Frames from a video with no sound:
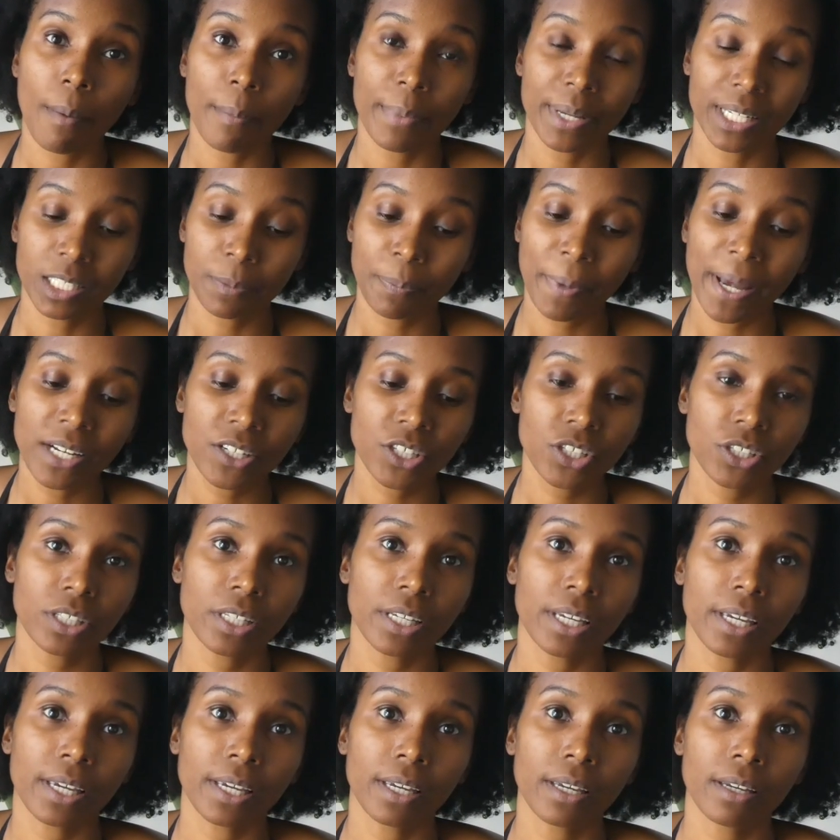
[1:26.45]

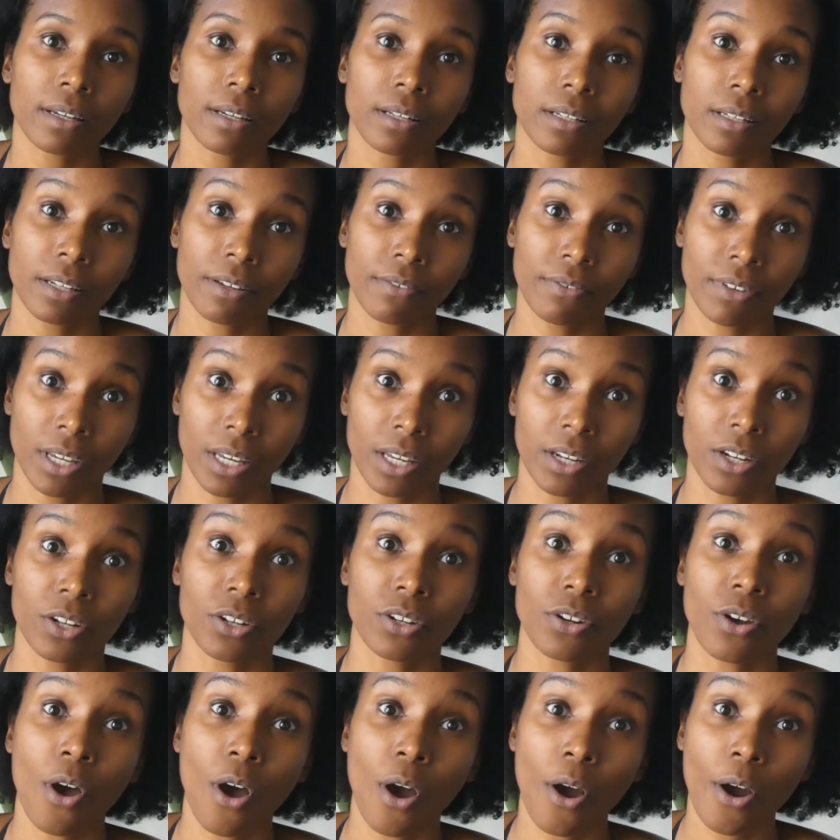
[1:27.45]
especially living in
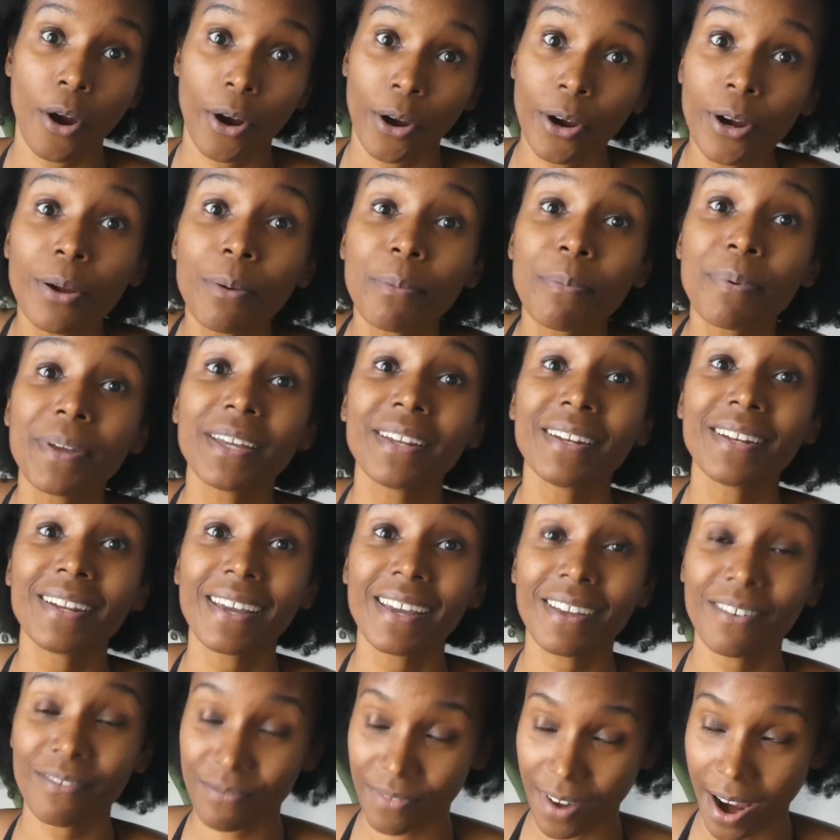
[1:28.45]
an urban
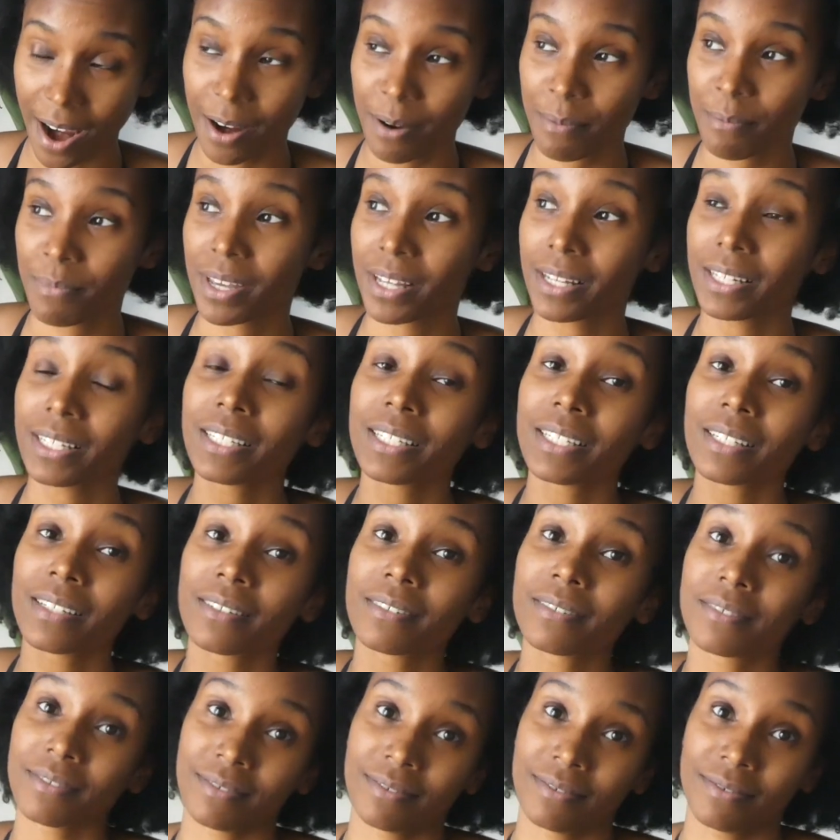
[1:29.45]
environment,
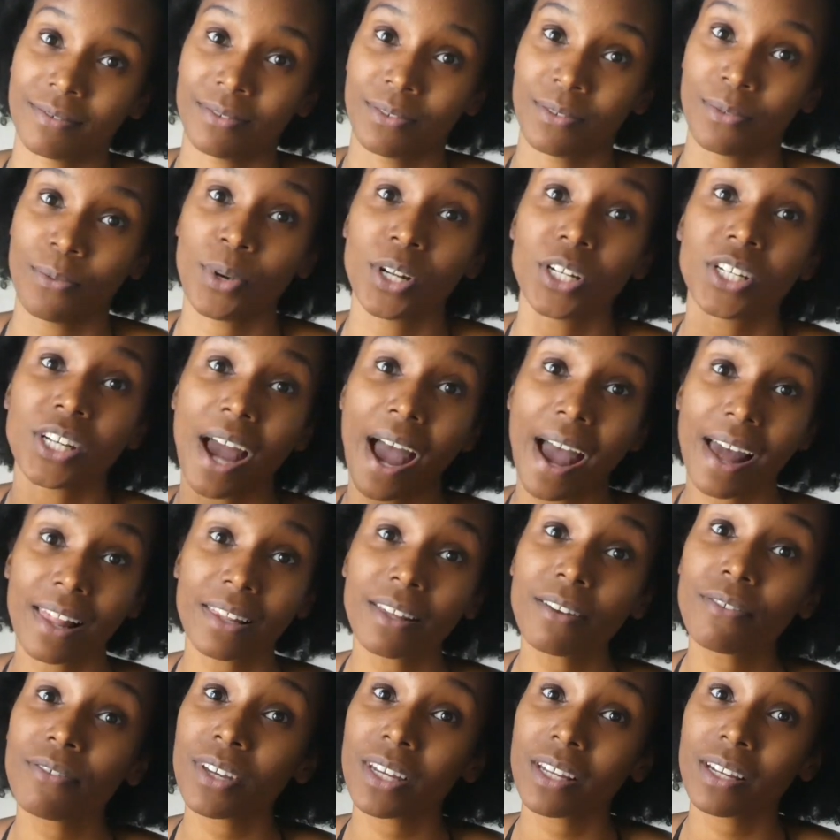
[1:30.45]
which I
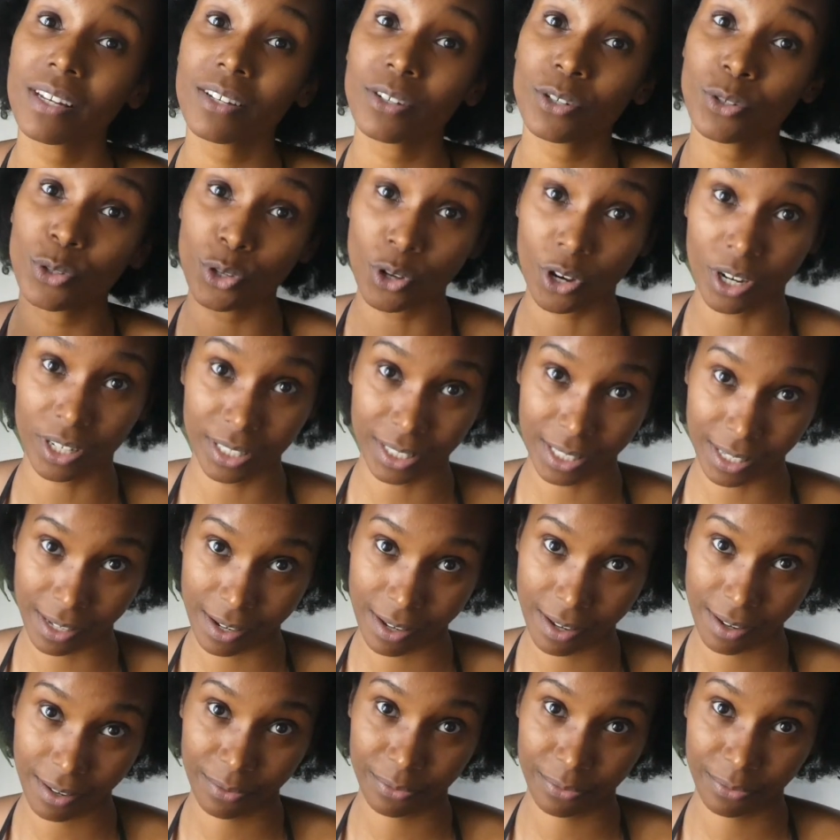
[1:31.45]
live in New York City.